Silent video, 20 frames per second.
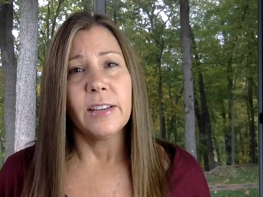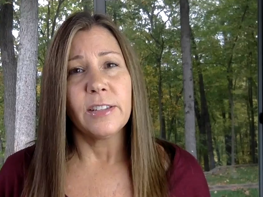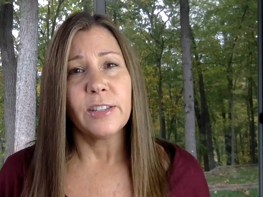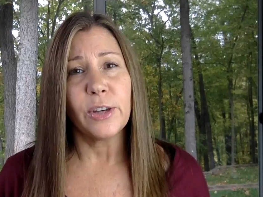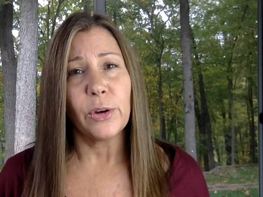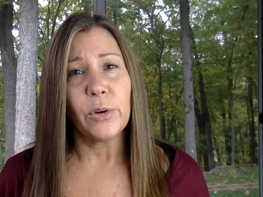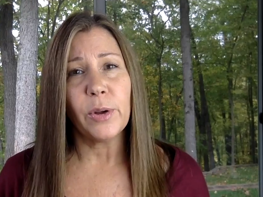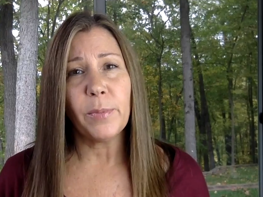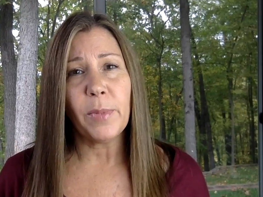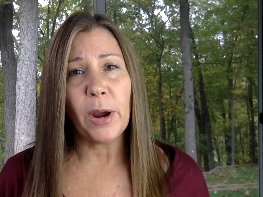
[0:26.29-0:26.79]

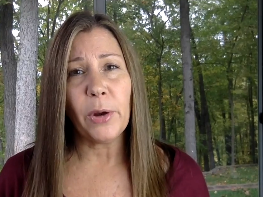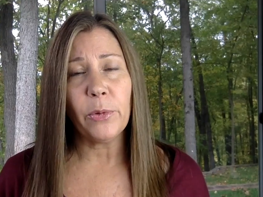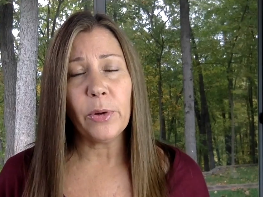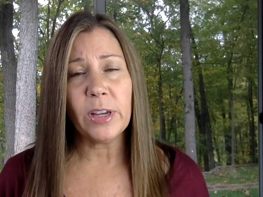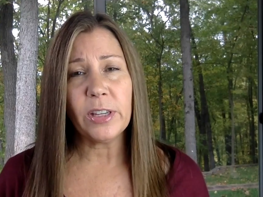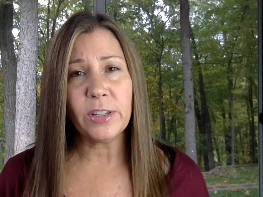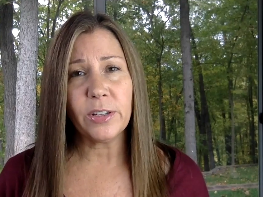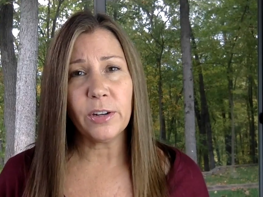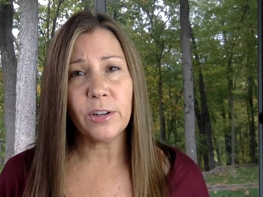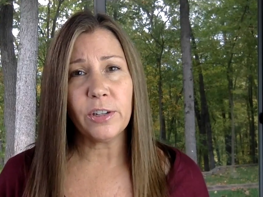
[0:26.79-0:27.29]
So in my
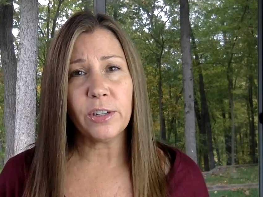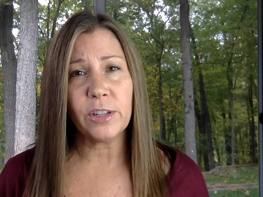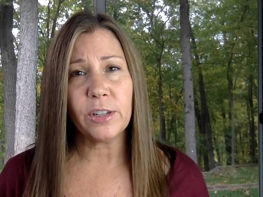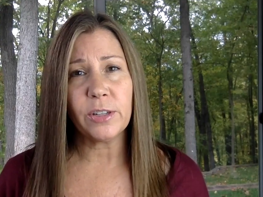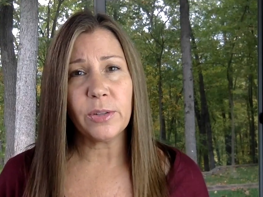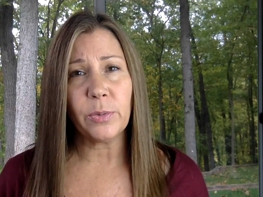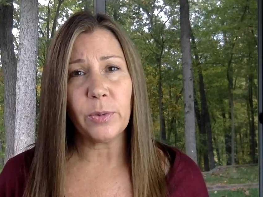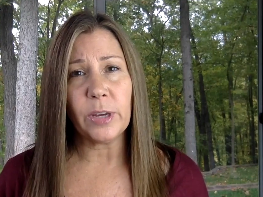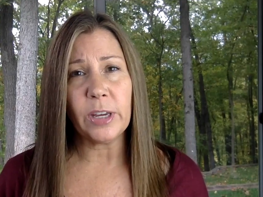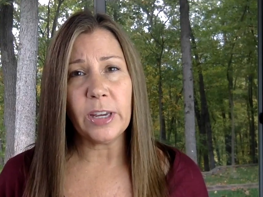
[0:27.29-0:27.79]
research
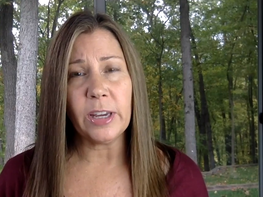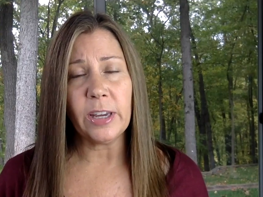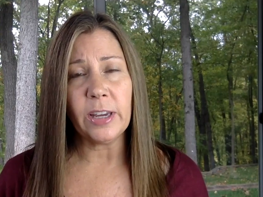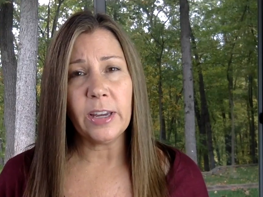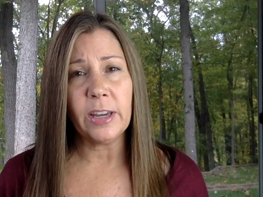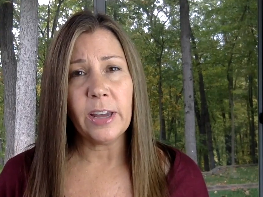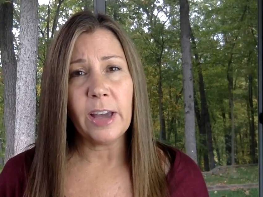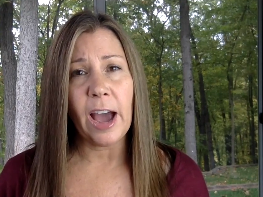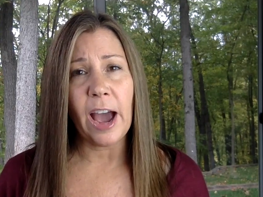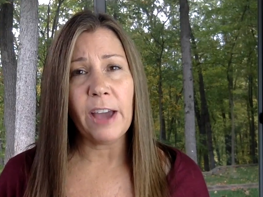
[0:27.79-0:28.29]
this week,
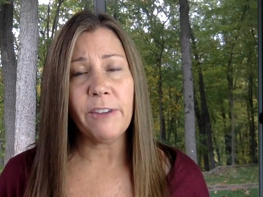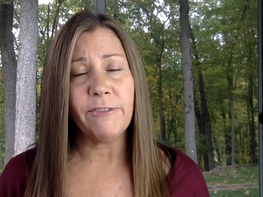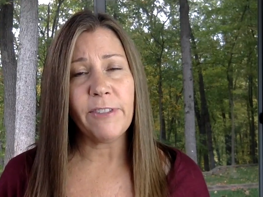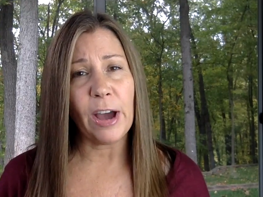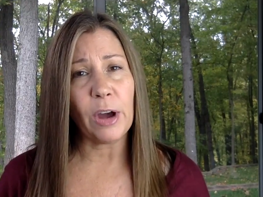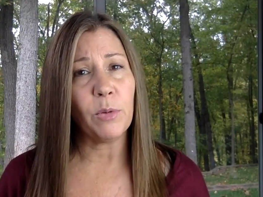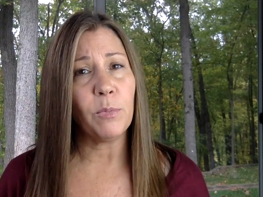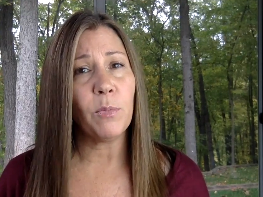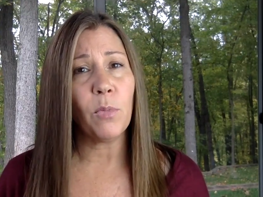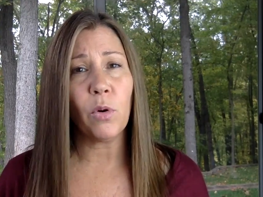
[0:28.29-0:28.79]
I
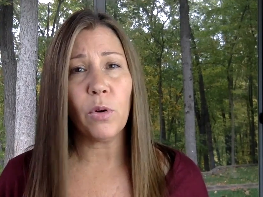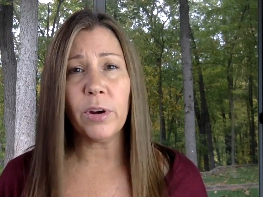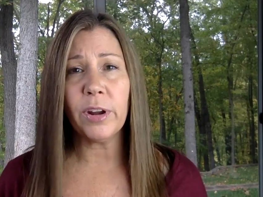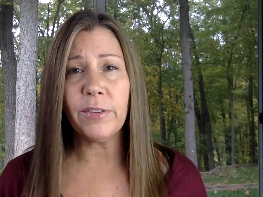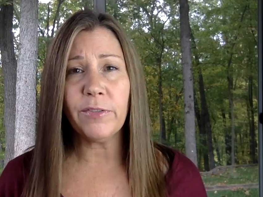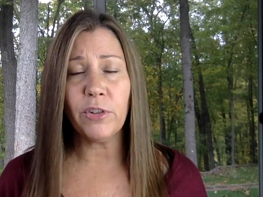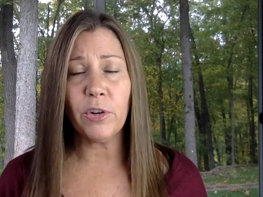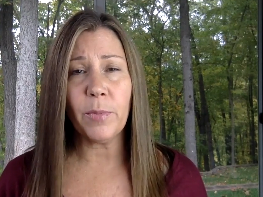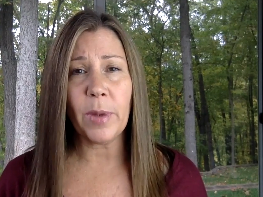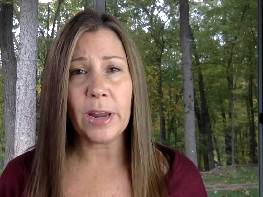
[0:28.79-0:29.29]
found more
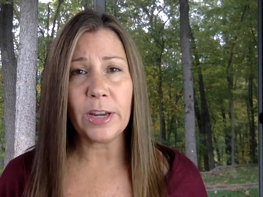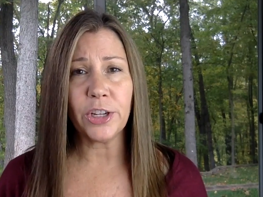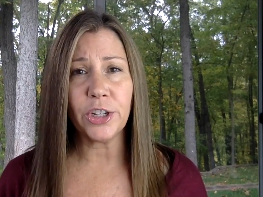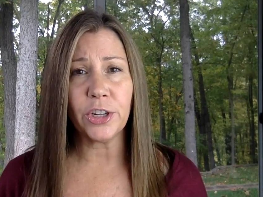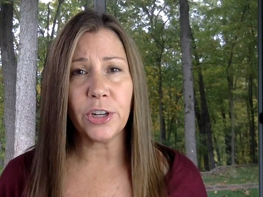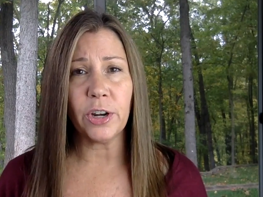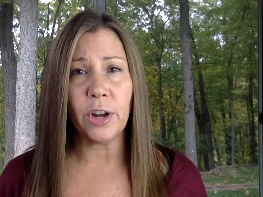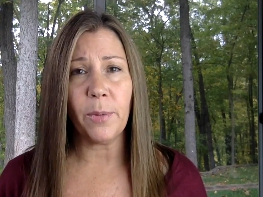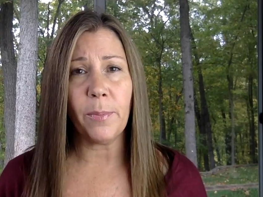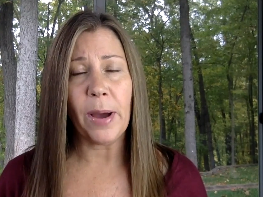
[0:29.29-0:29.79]

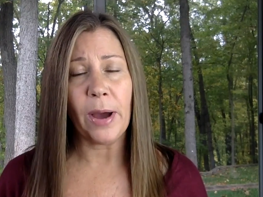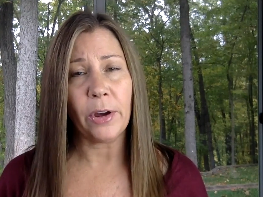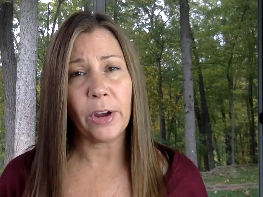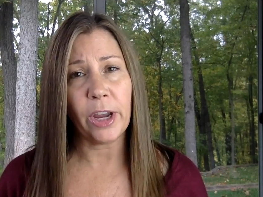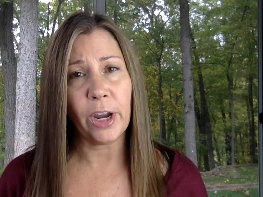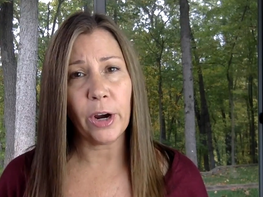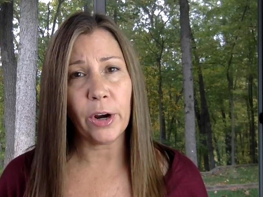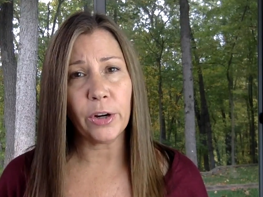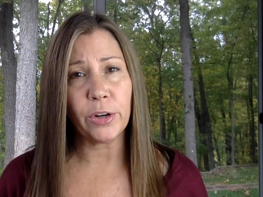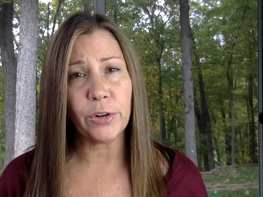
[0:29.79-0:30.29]
information about
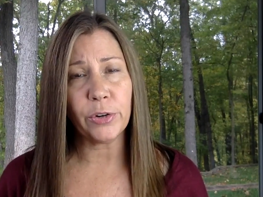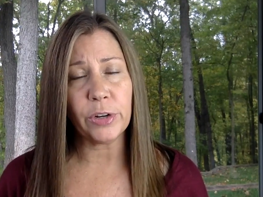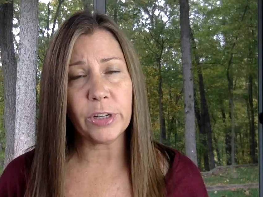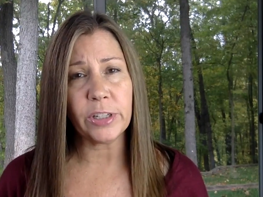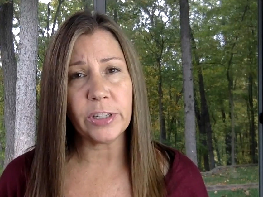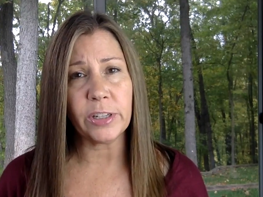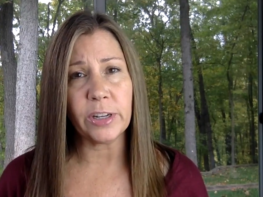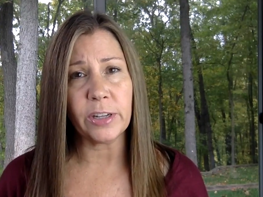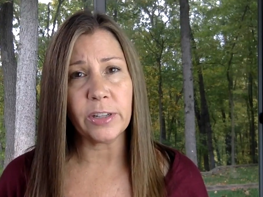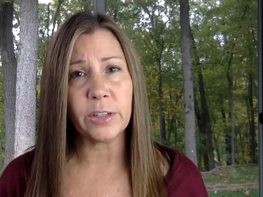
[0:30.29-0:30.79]

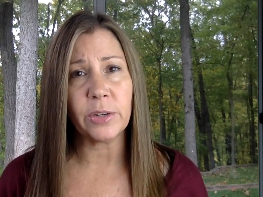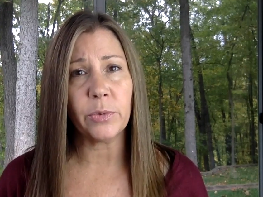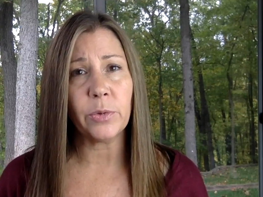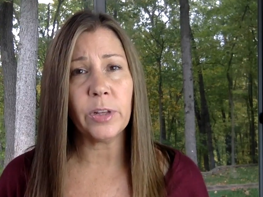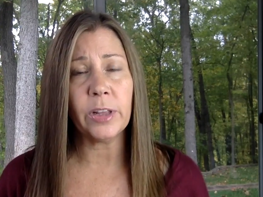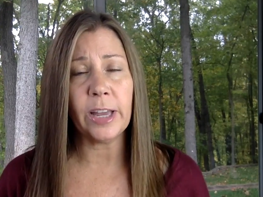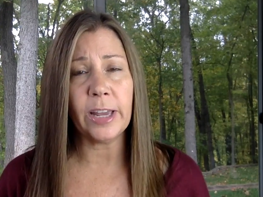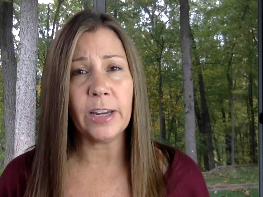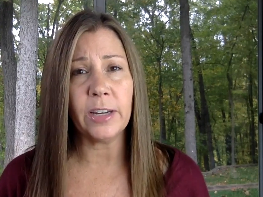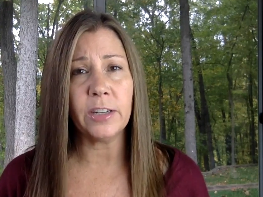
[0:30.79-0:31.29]
characteristics
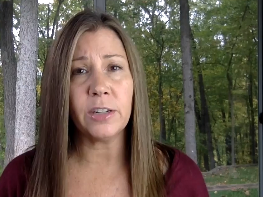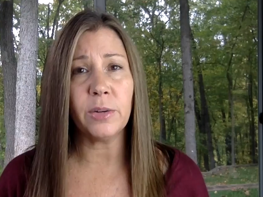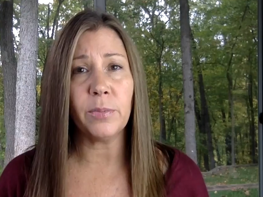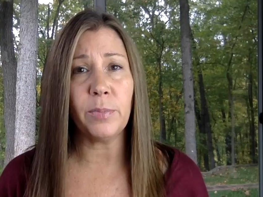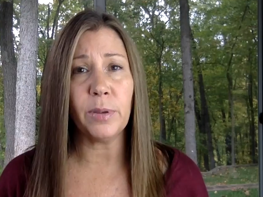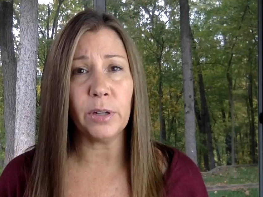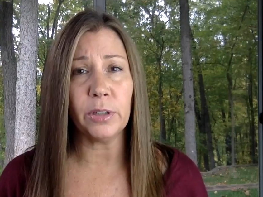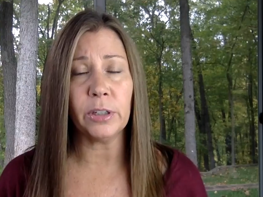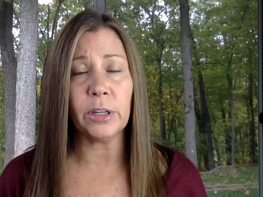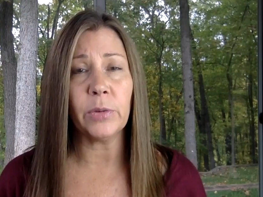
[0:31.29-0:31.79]
related to
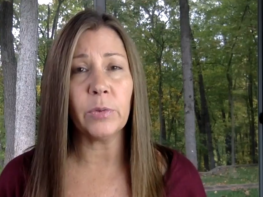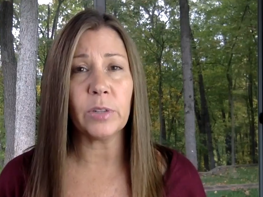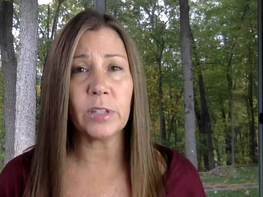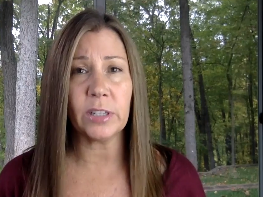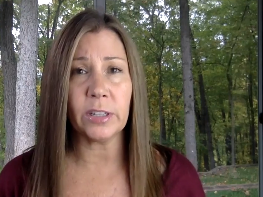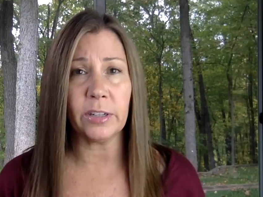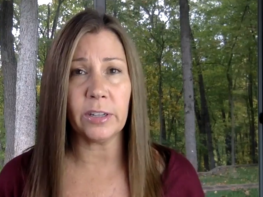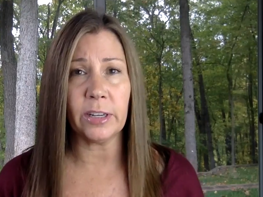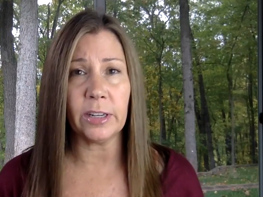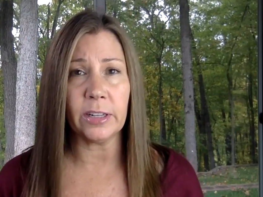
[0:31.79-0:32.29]
building
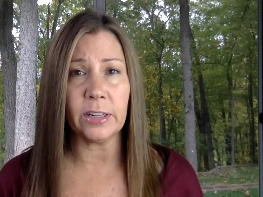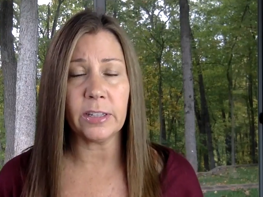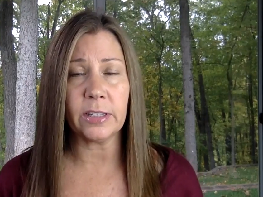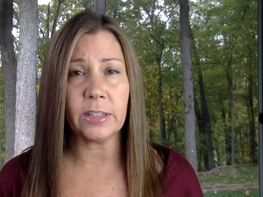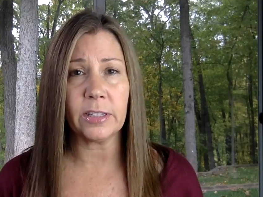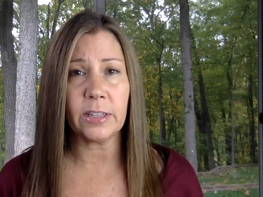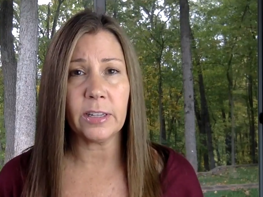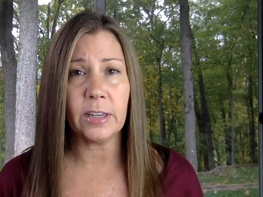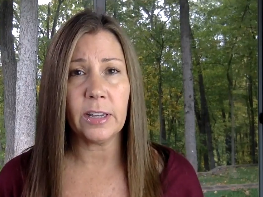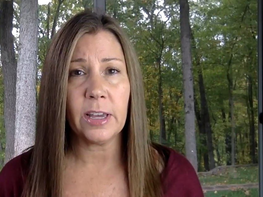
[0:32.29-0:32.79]

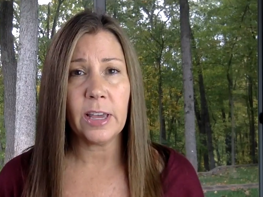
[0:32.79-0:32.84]
resilience.